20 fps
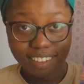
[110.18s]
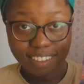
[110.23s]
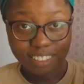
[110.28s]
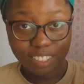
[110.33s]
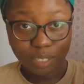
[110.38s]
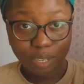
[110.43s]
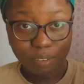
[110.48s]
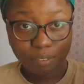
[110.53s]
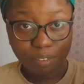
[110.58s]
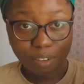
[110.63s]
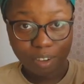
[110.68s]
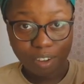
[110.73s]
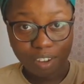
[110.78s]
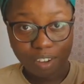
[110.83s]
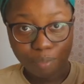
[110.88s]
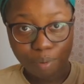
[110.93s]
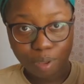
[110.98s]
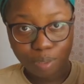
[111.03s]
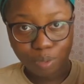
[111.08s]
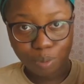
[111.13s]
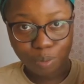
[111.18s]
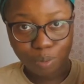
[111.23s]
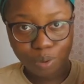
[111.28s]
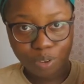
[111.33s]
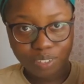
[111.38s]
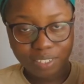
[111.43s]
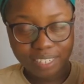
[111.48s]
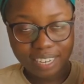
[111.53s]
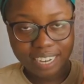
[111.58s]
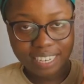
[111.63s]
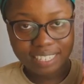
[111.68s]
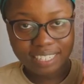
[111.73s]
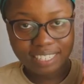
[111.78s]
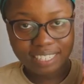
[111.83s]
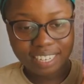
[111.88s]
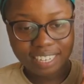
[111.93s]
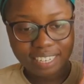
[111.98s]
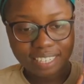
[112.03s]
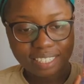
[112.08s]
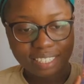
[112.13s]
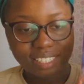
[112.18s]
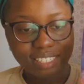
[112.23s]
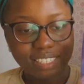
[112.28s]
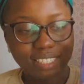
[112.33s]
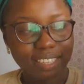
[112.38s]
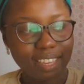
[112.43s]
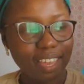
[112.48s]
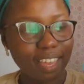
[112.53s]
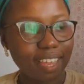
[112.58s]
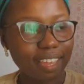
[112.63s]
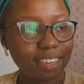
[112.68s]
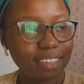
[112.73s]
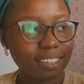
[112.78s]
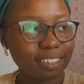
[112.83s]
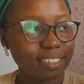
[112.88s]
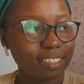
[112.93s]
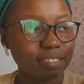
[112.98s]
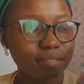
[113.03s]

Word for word: So I've got Around the World in 80 Days and